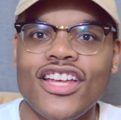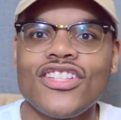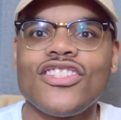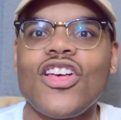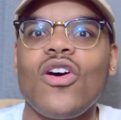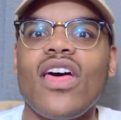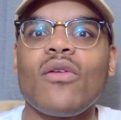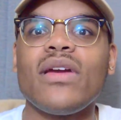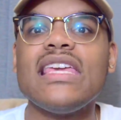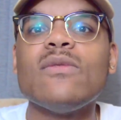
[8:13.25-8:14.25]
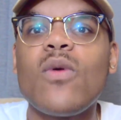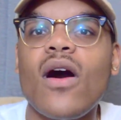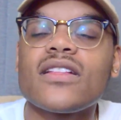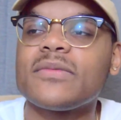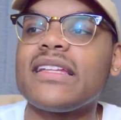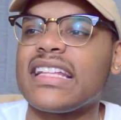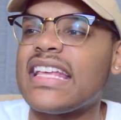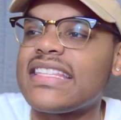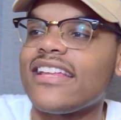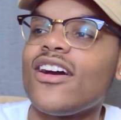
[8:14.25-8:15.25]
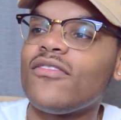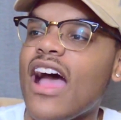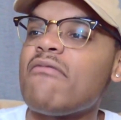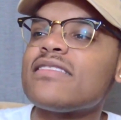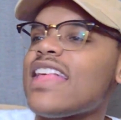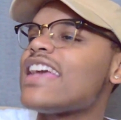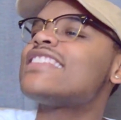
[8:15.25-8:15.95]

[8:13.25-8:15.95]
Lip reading: So like, when he walked away like, this ain't over, I was like,